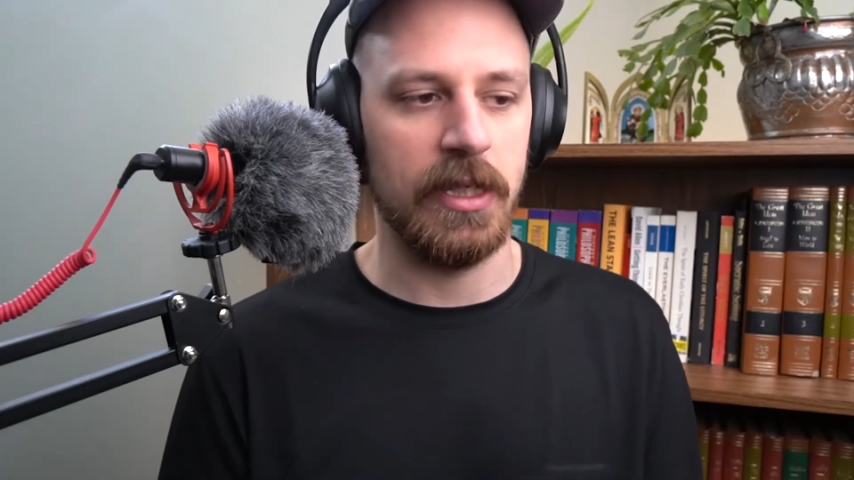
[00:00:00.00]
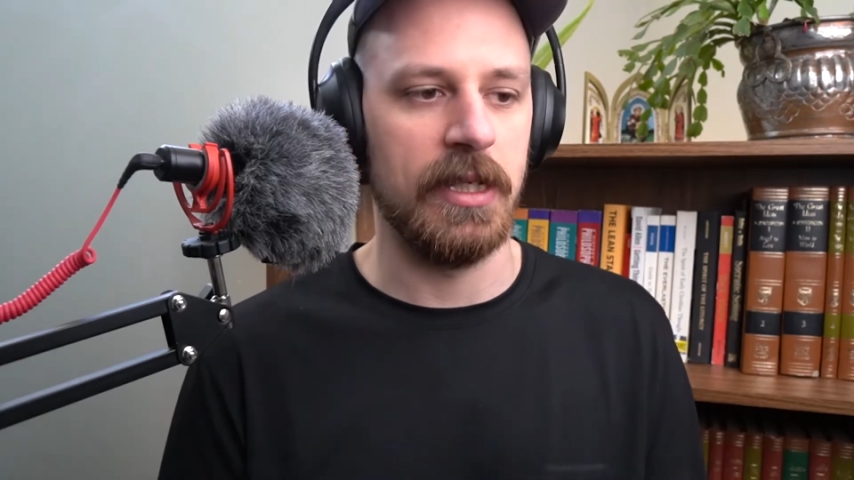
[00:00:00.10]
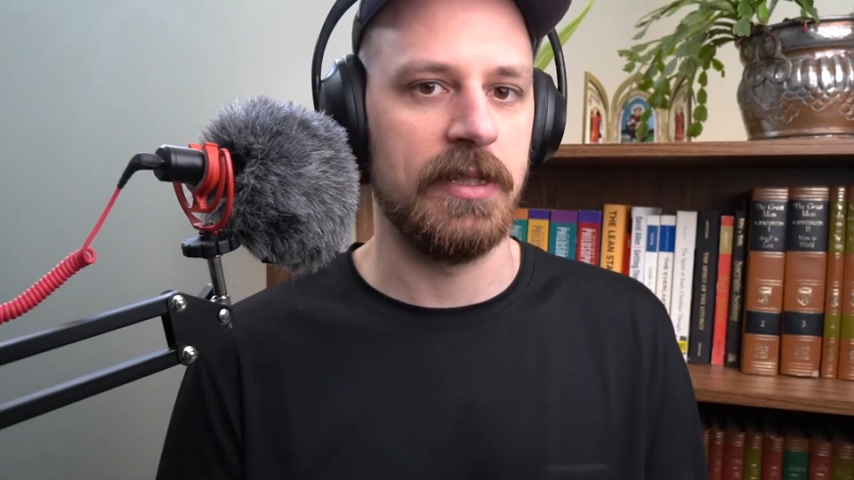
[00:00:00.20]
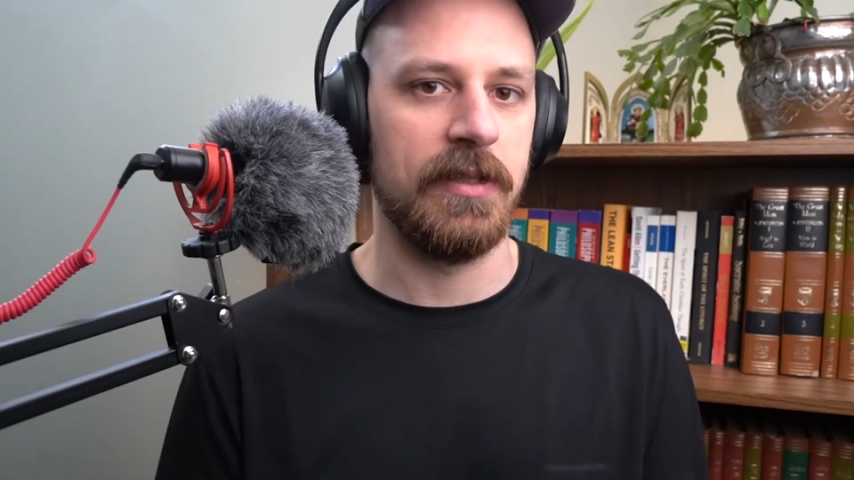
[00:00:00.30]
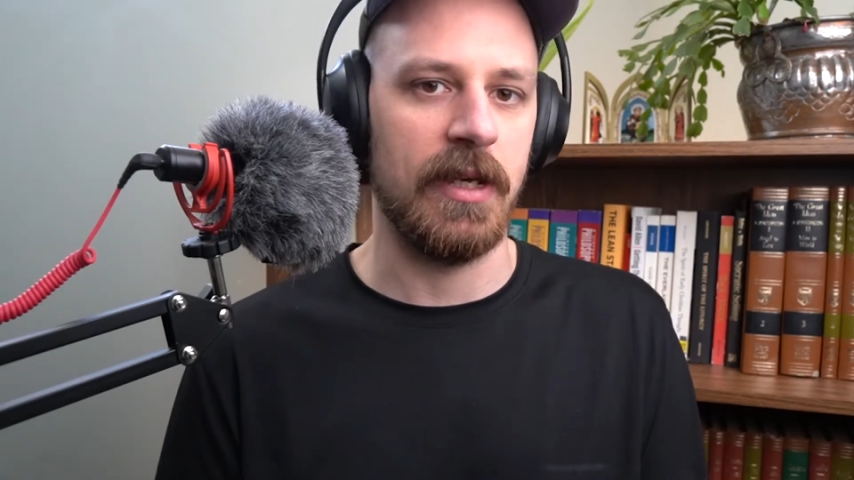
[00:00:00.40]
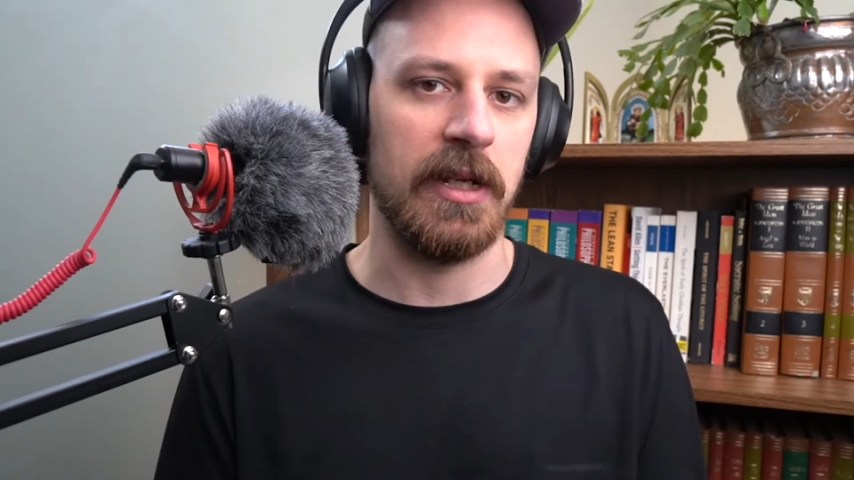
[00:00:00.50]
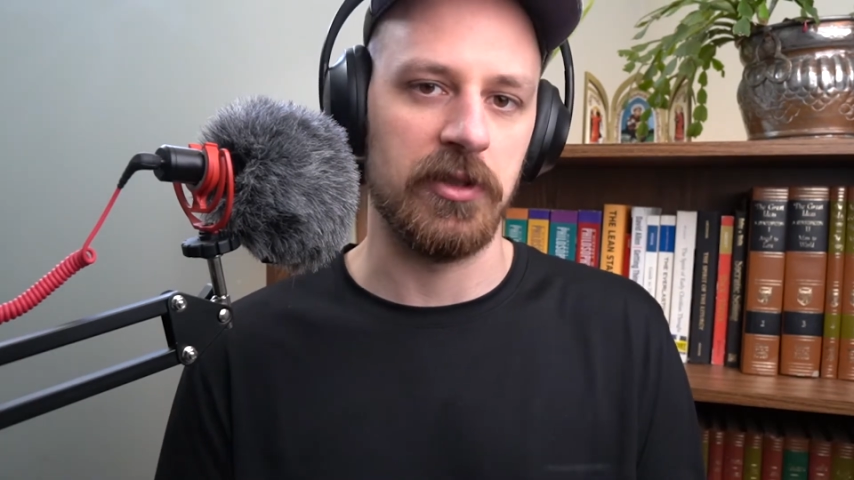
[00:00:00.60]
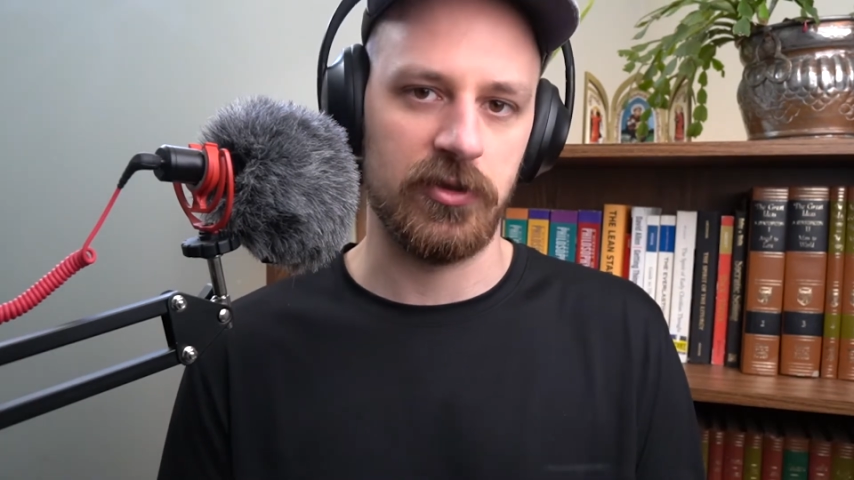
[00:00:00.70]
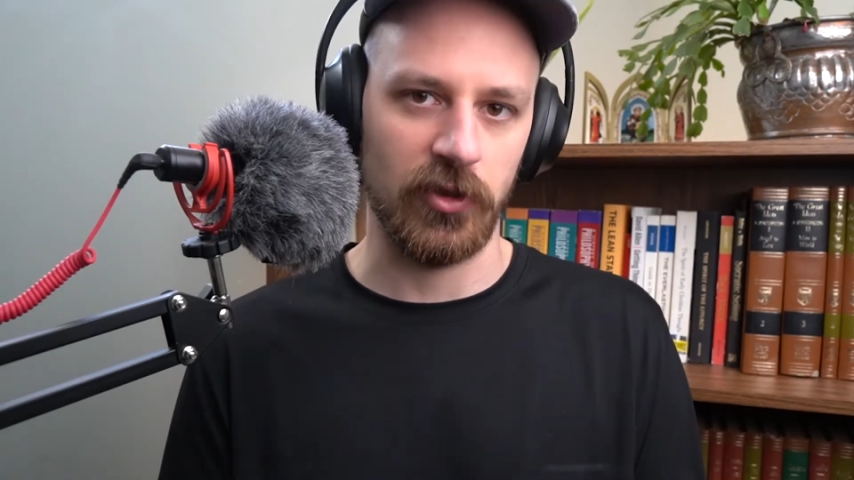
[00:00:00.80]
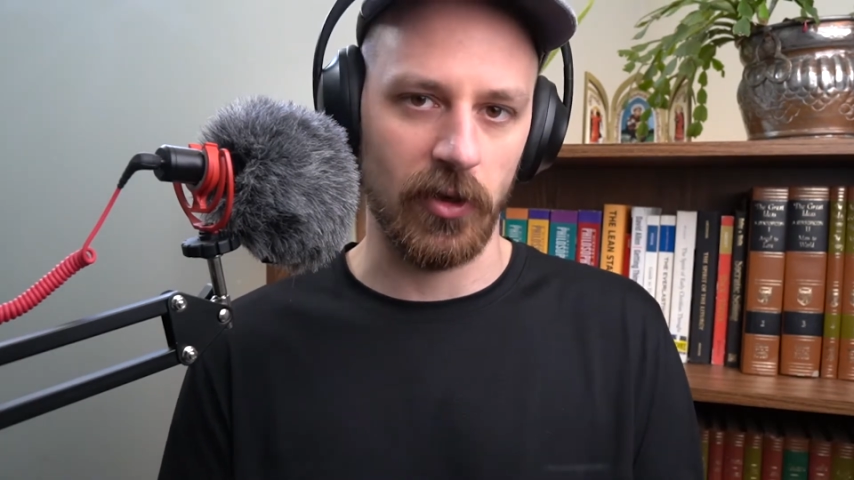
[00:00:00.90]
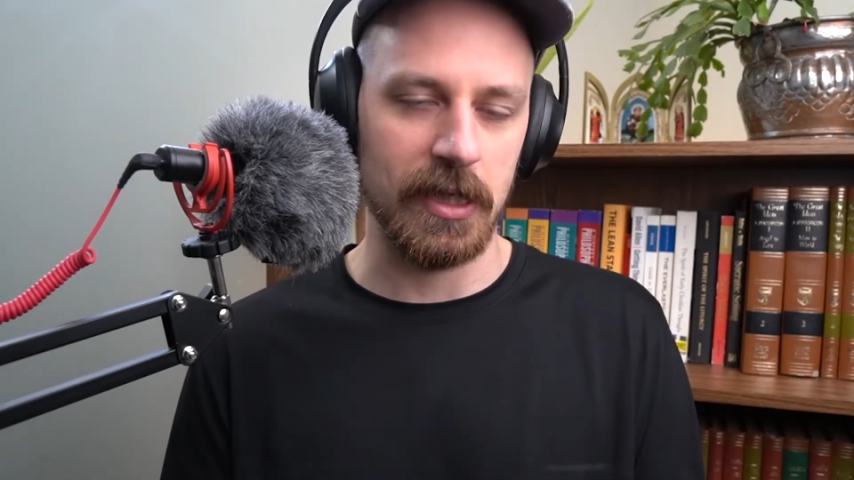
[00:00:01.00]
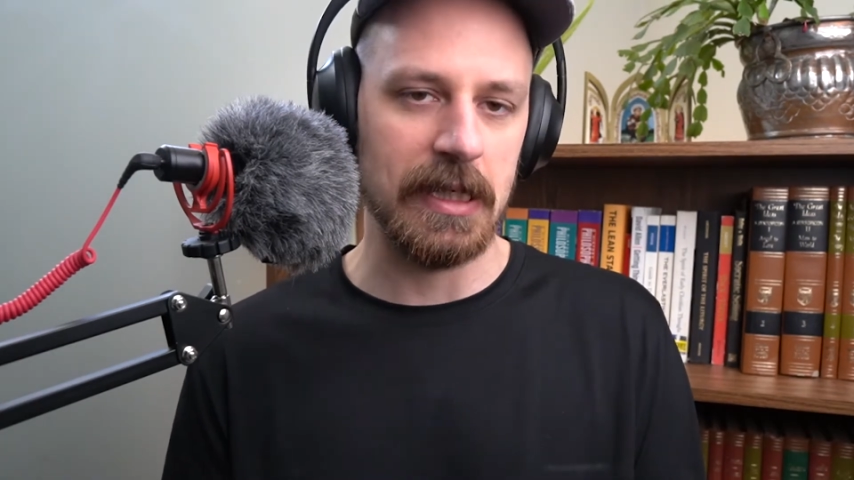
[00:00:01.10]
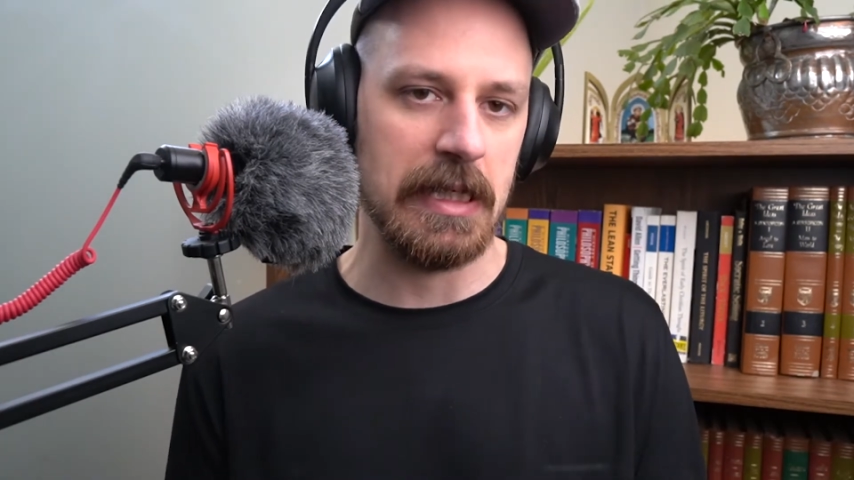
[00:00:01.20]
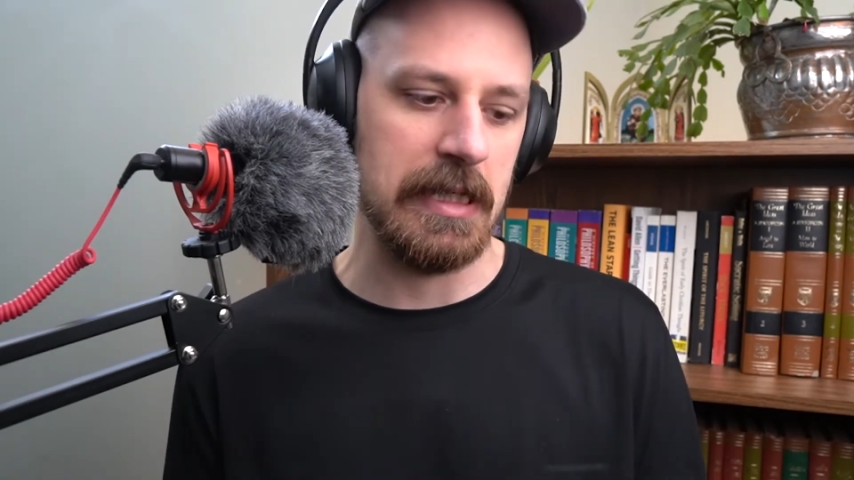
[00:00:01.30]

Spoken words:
is that starting